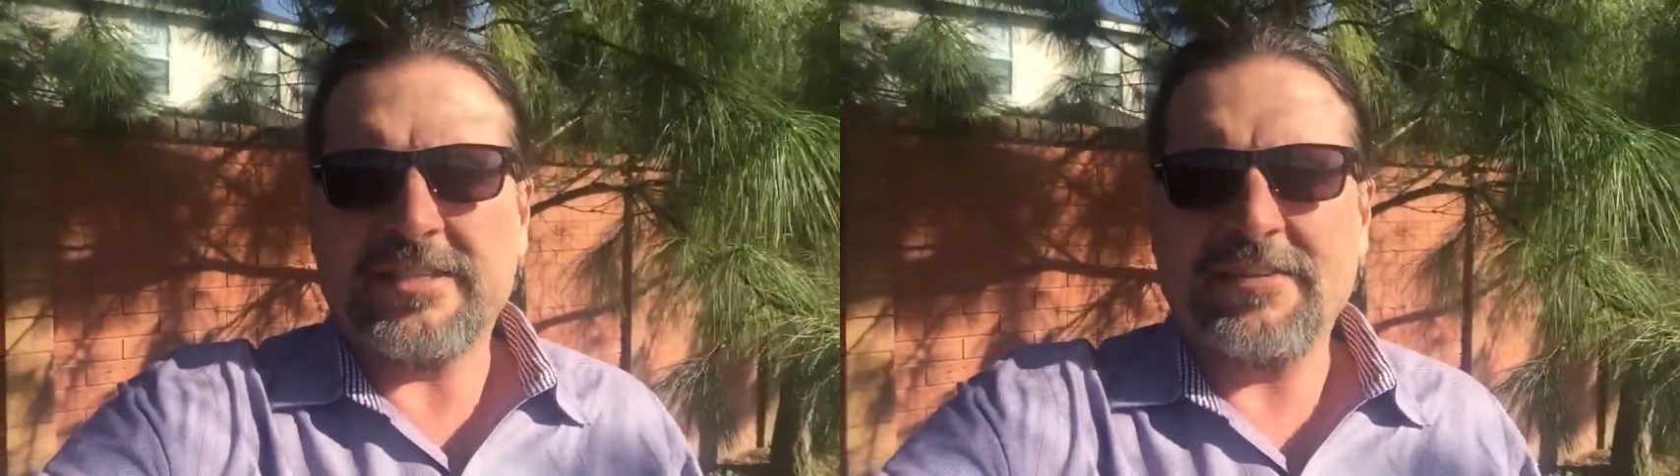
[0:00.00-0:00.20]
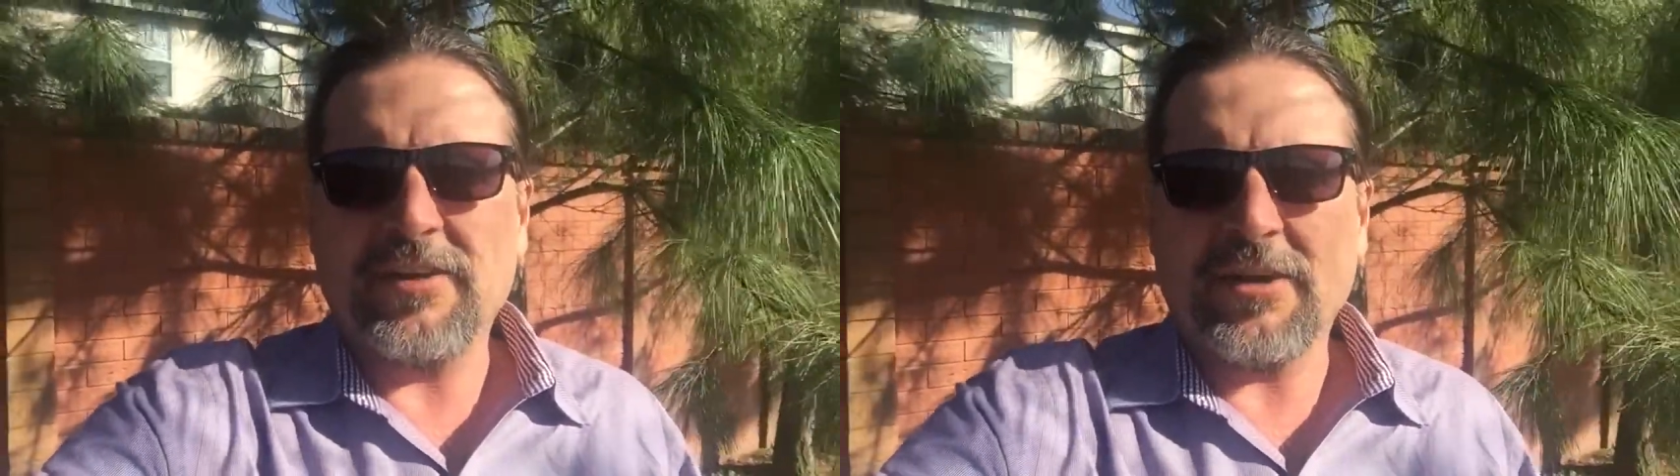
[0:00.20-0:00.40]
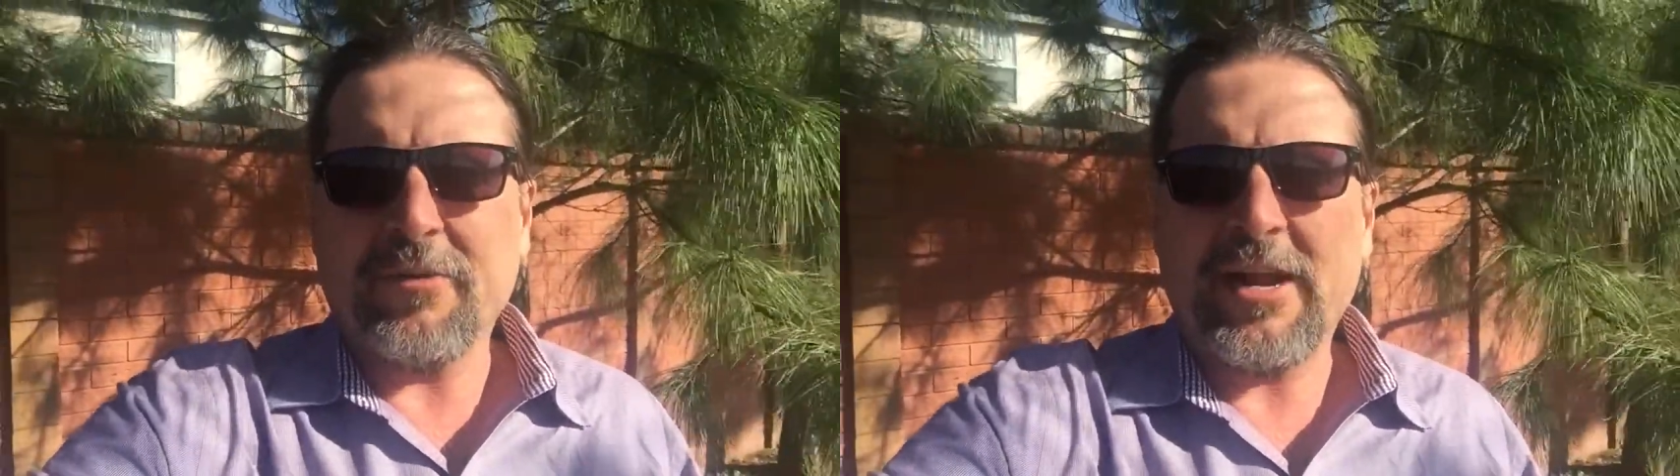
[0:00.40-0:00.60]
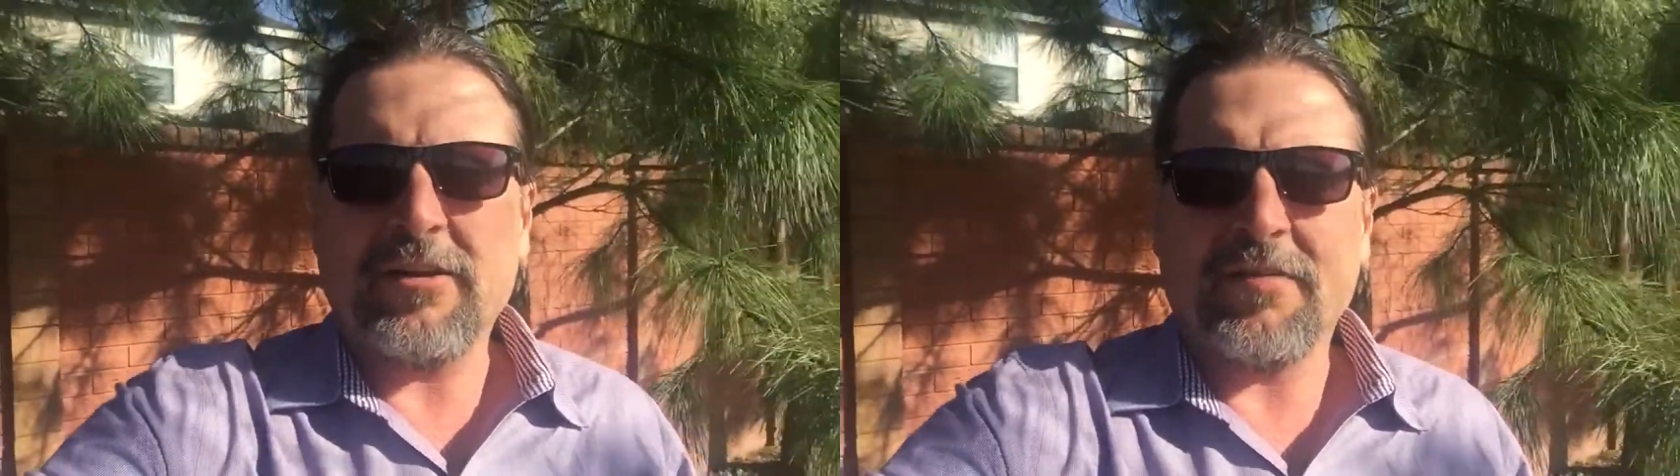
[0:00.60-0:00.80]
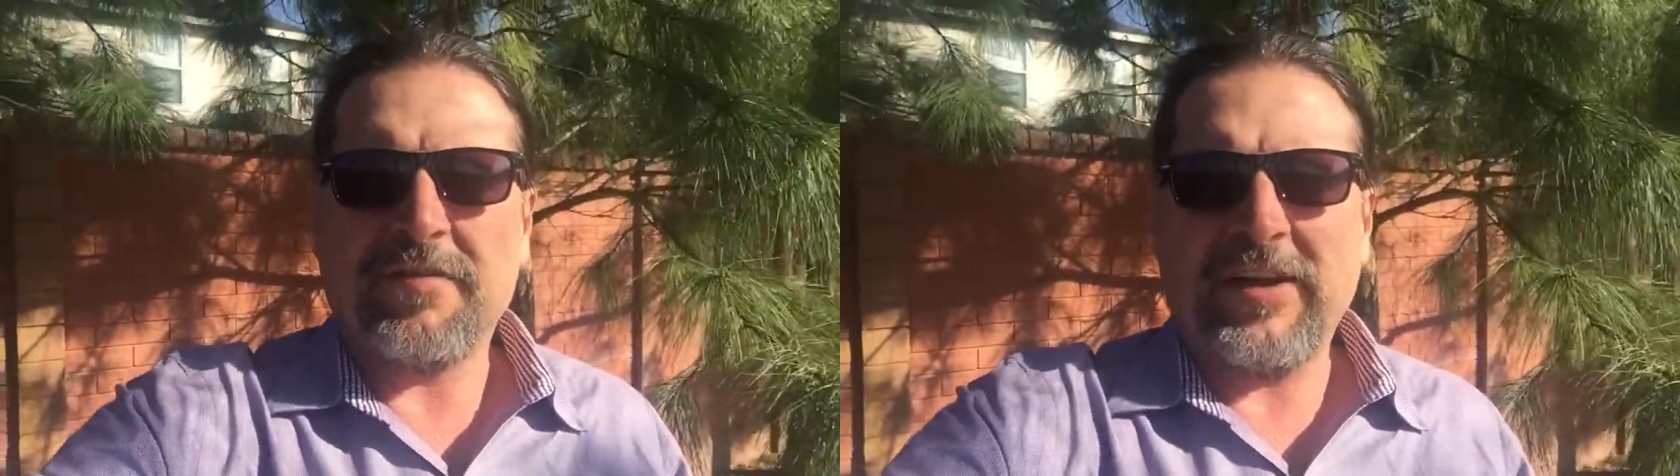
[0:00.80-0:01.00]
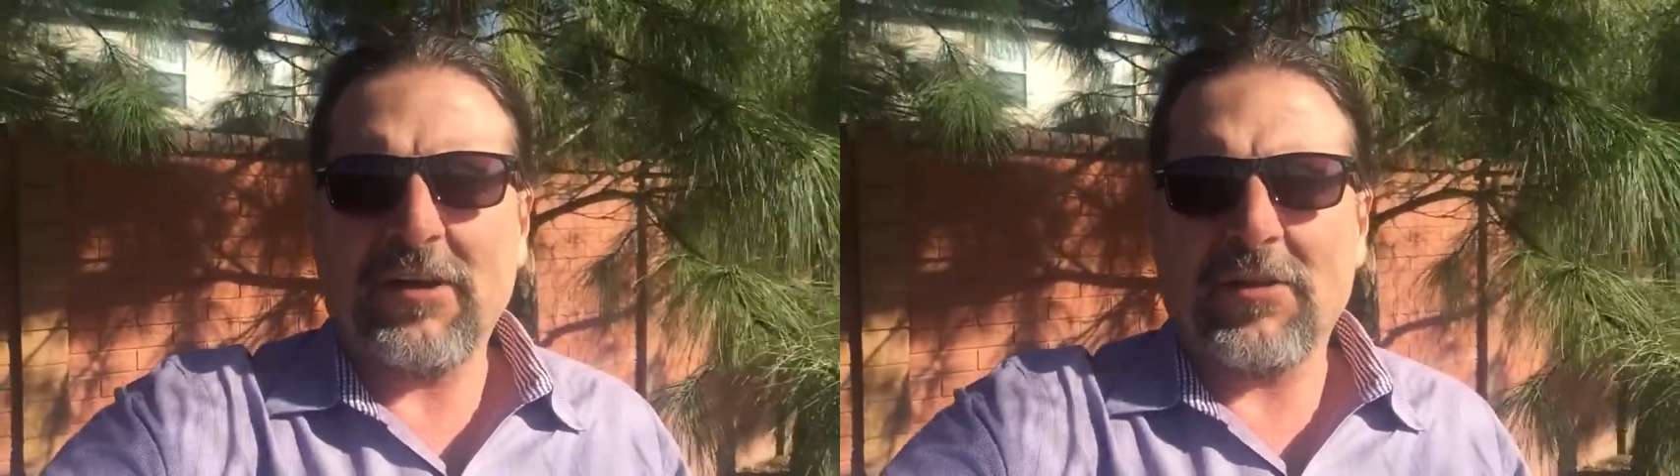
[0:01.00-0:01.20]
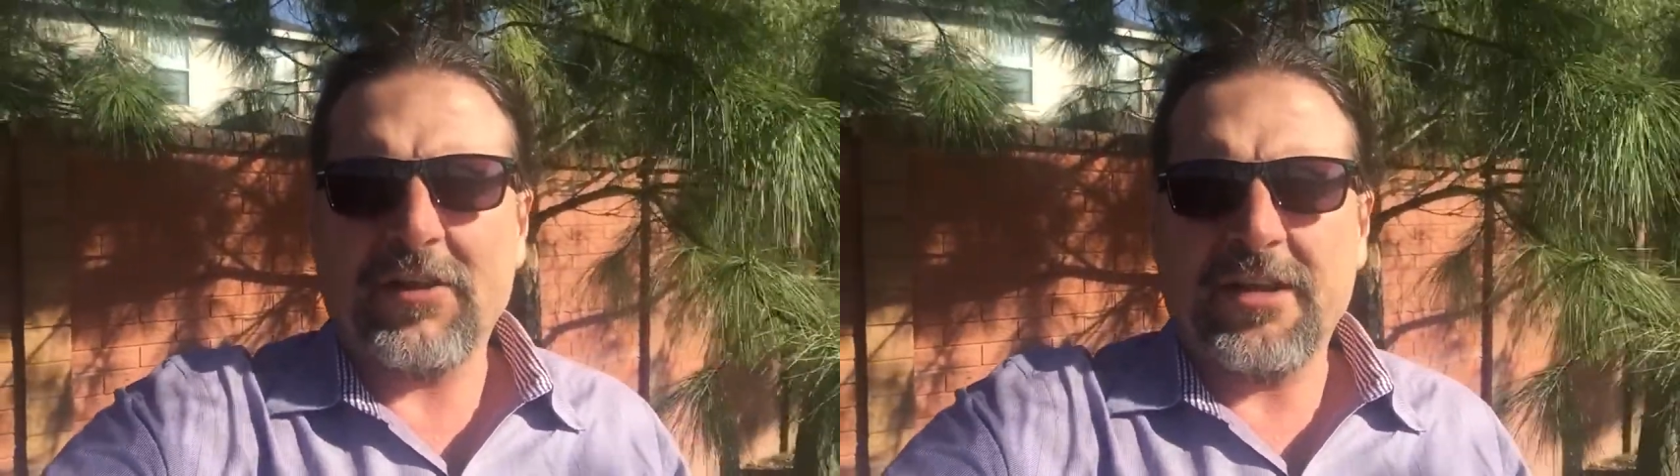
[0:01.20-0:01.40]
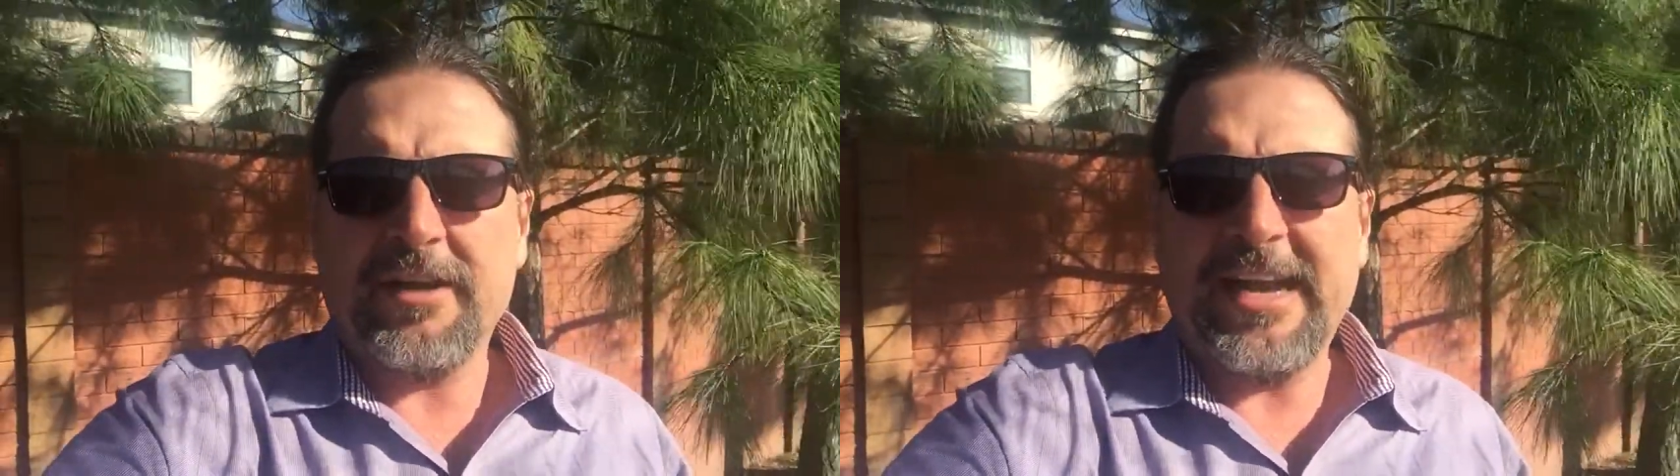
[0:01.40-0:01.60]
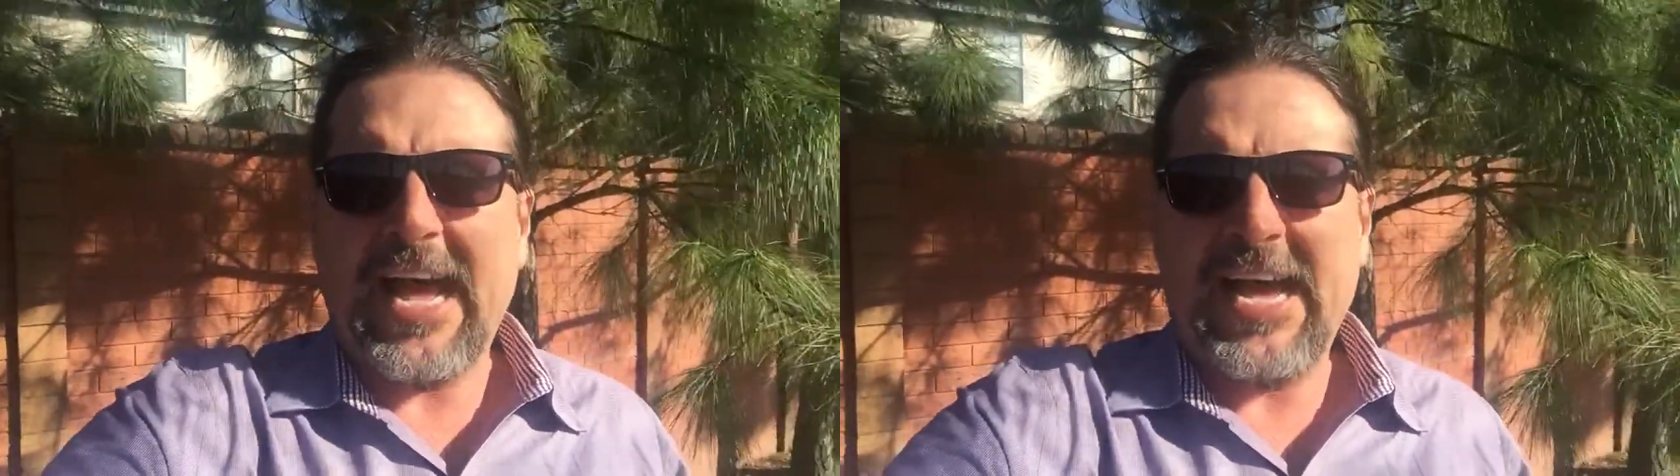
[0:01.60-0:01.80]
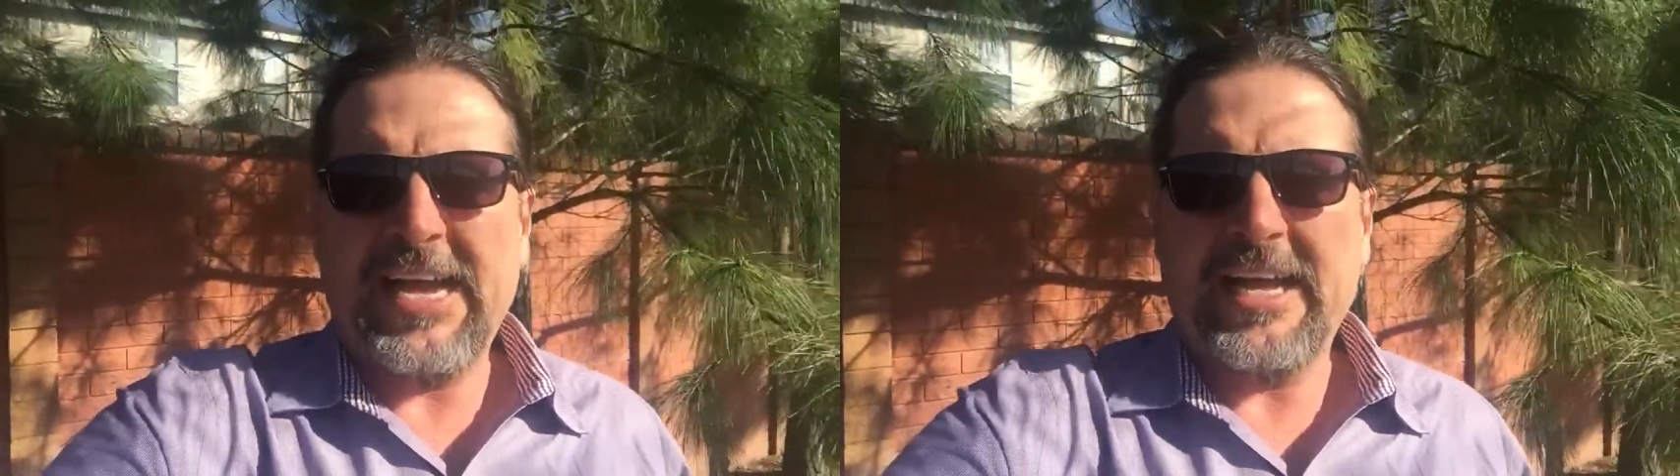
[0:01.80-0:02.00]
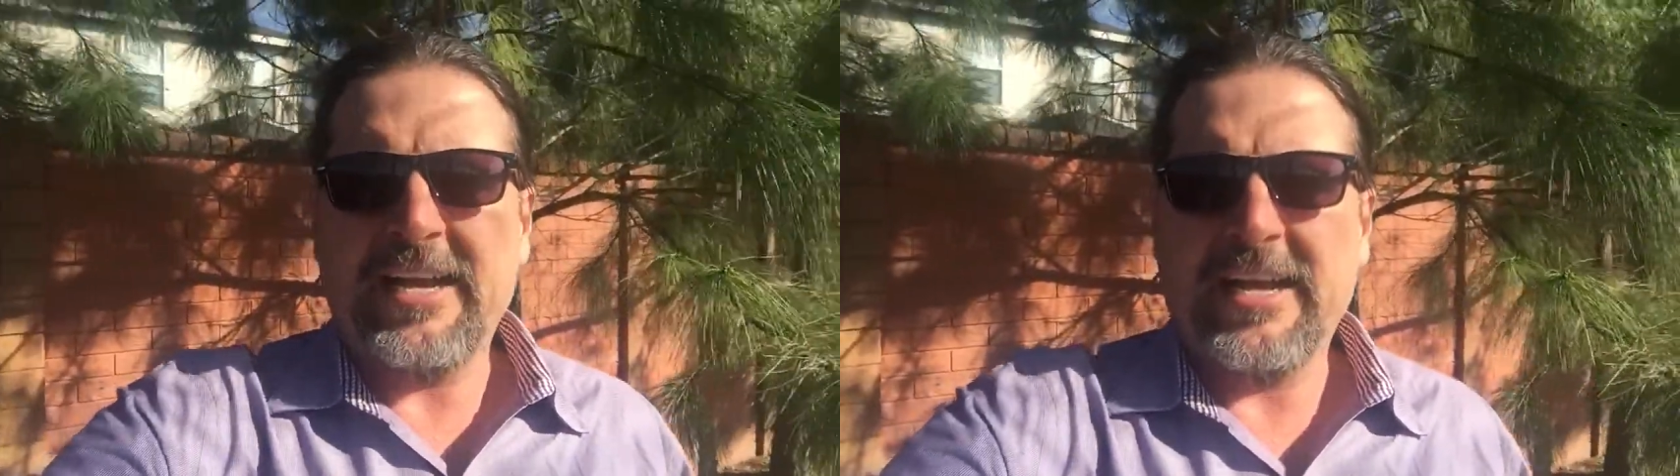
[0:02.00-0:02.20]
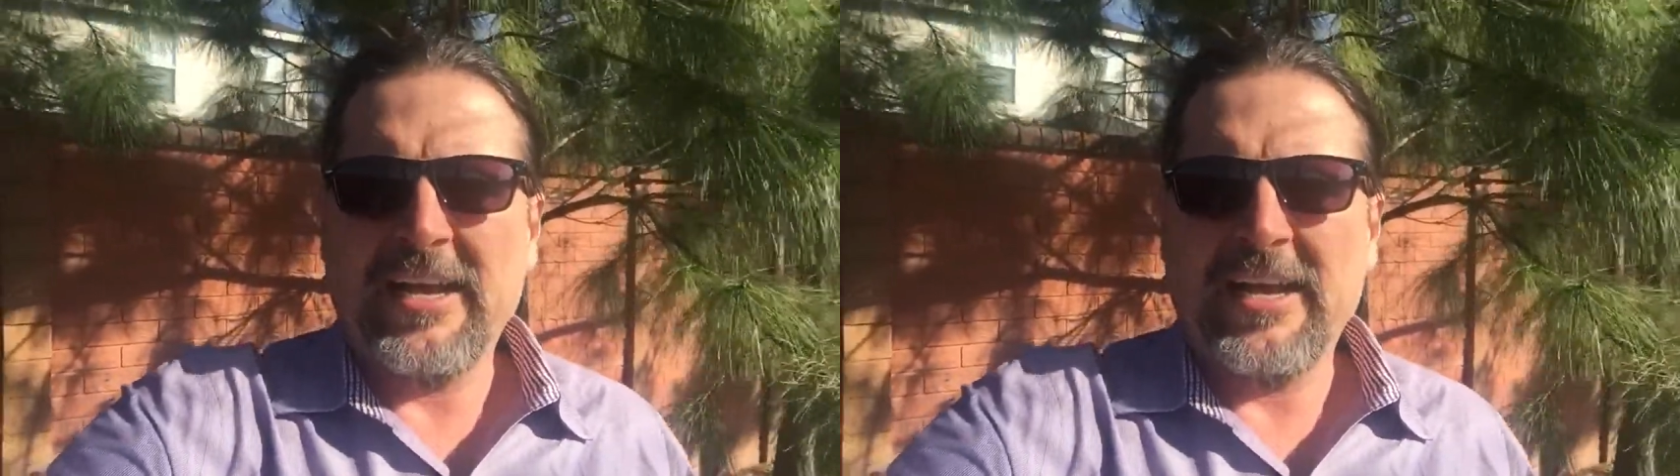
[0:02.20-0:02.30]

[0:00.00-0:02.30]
even a greater fear than dying.